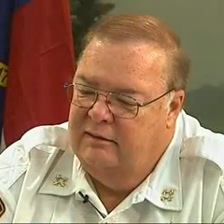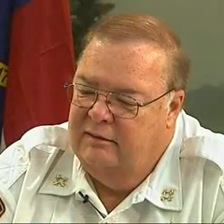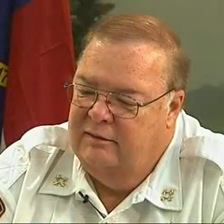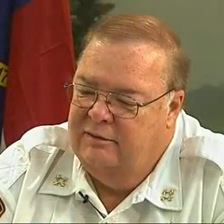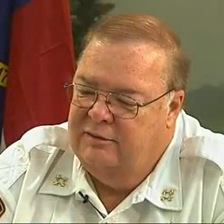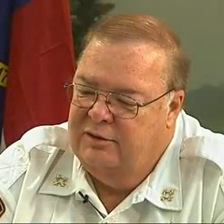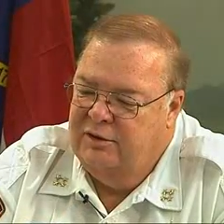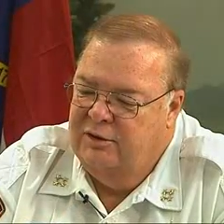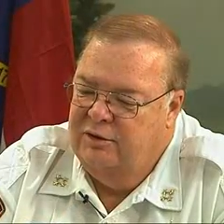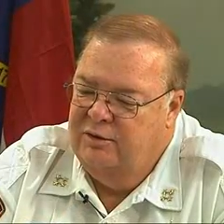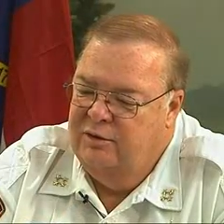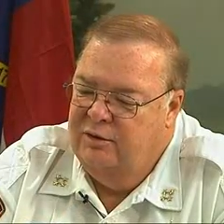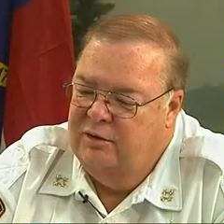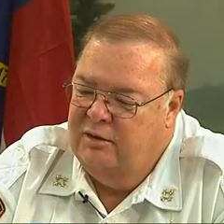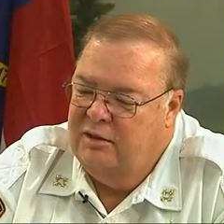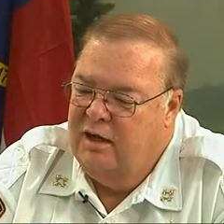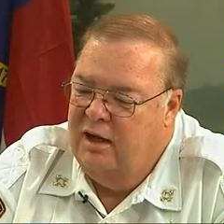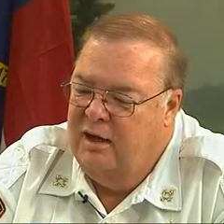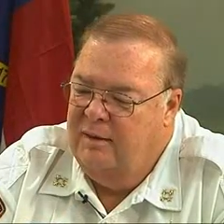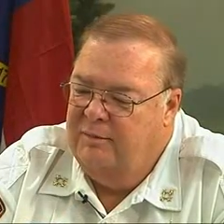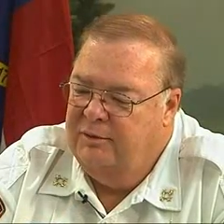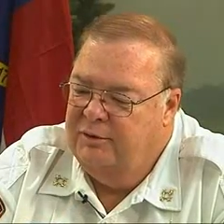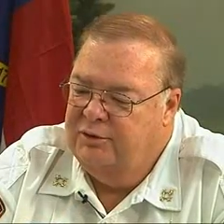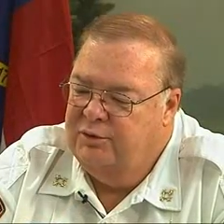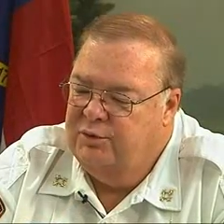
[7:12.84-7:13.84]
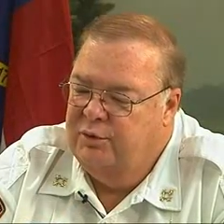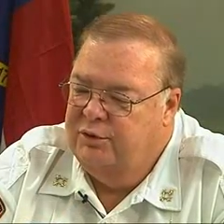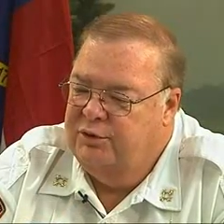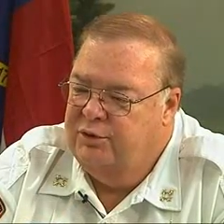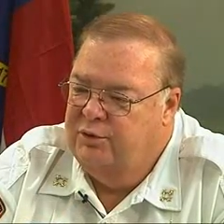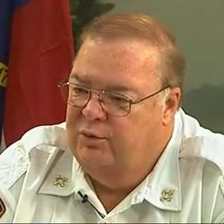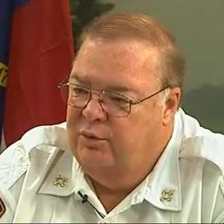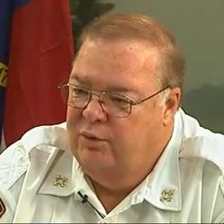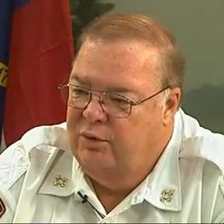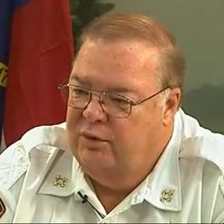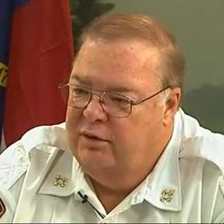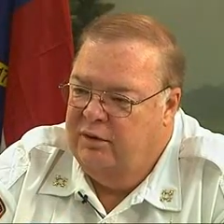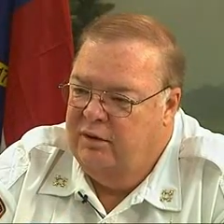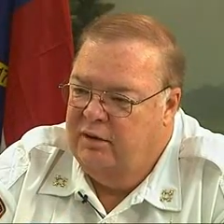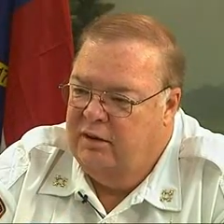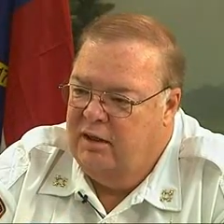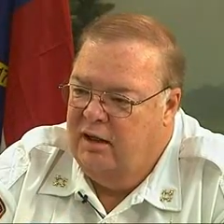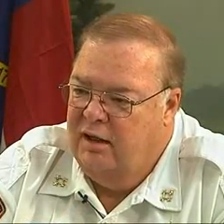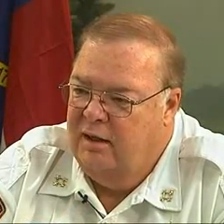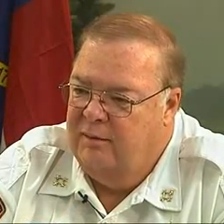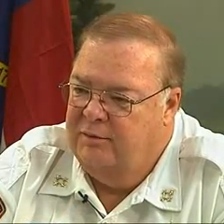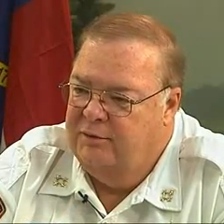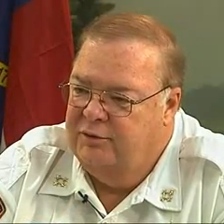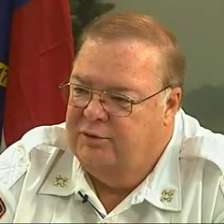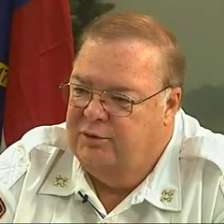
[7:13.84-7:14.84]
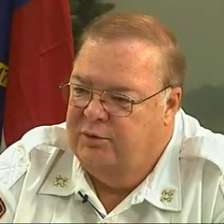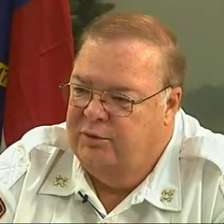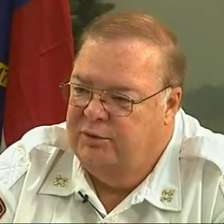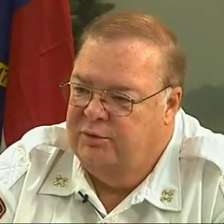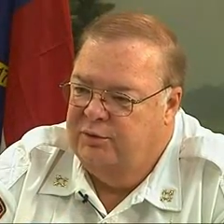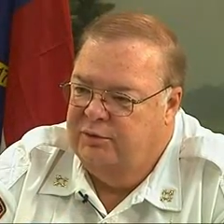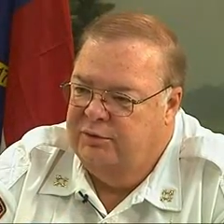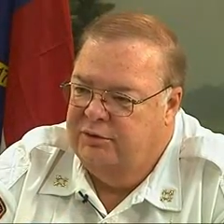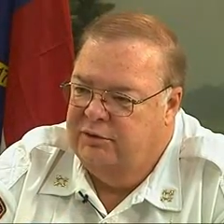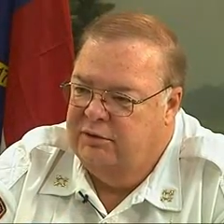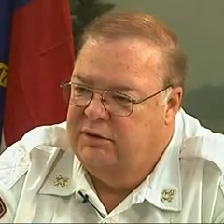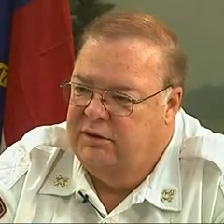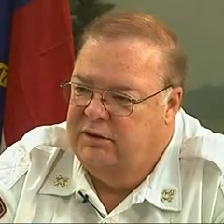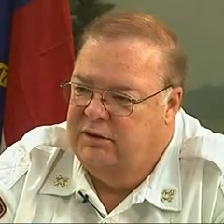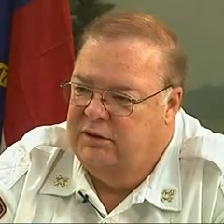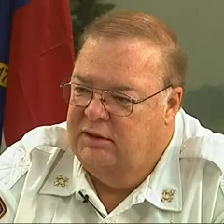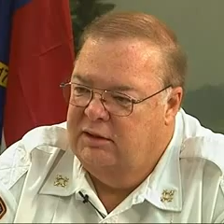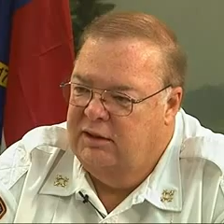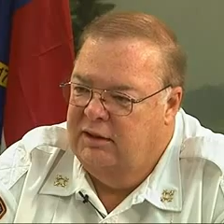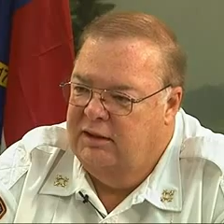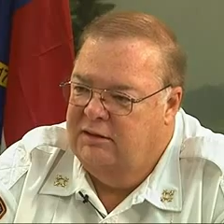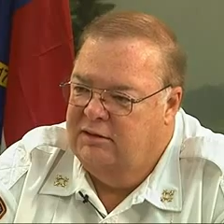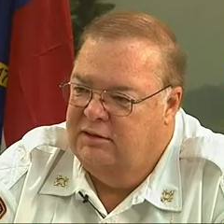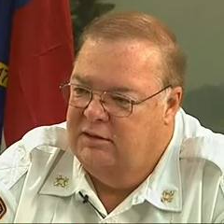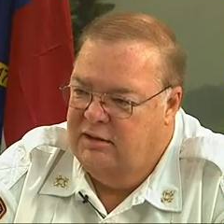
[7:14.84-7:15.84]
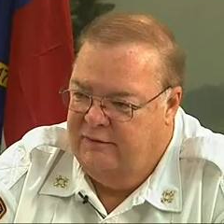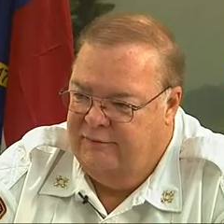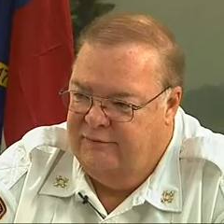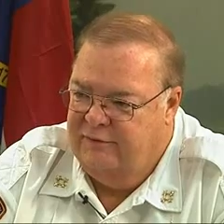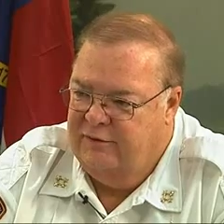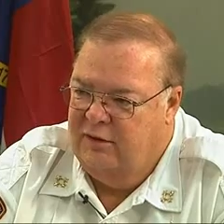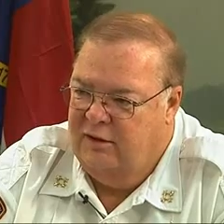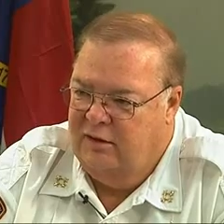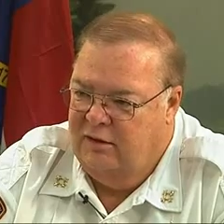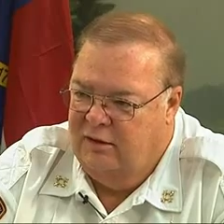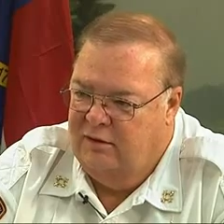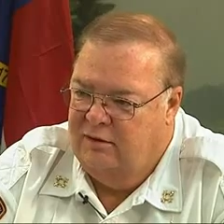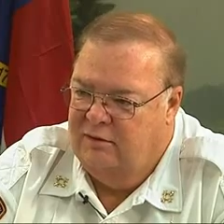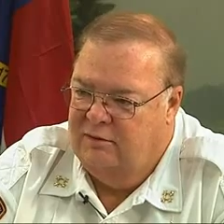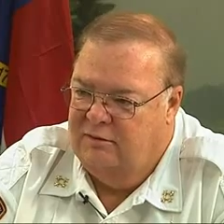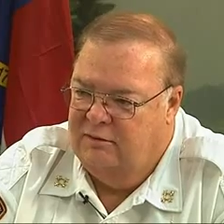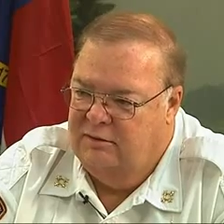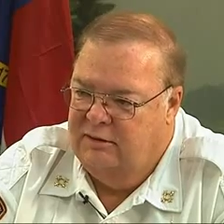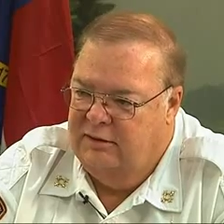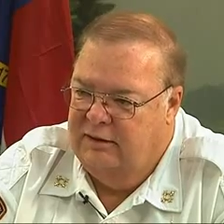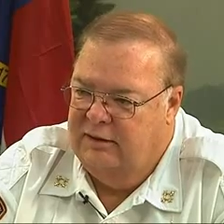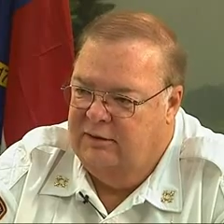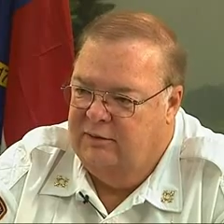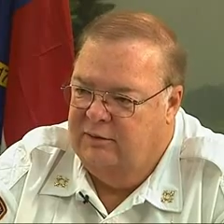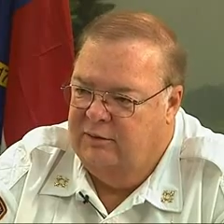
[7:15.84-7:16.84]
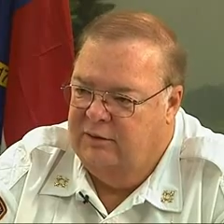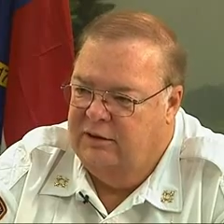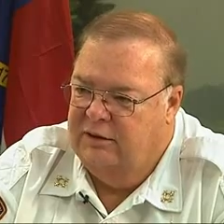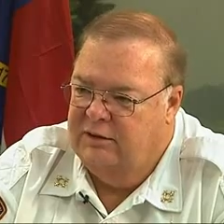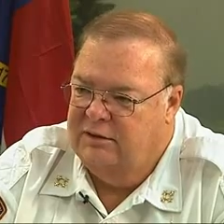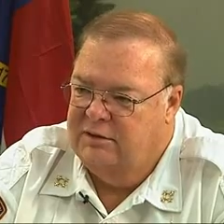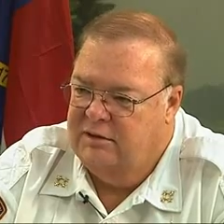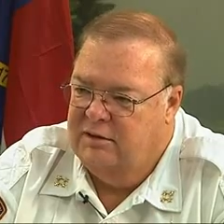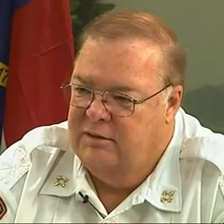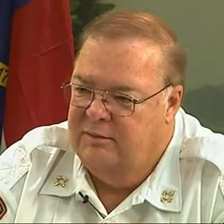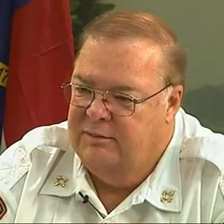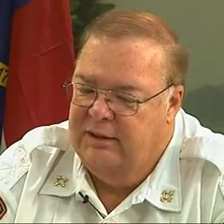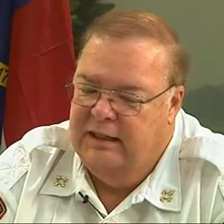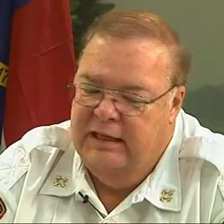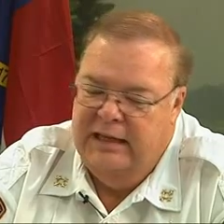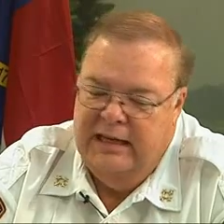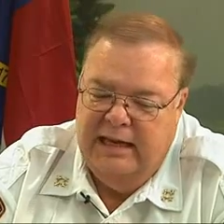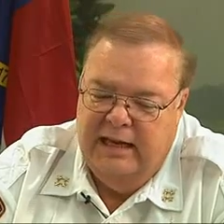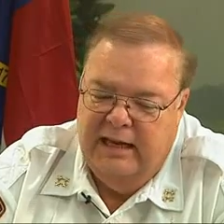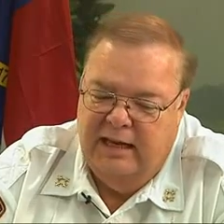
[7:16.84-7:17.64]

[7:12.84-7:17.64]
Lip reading: so you accomplished what you wanted to accomplish, which was to get a tougher law and to get something.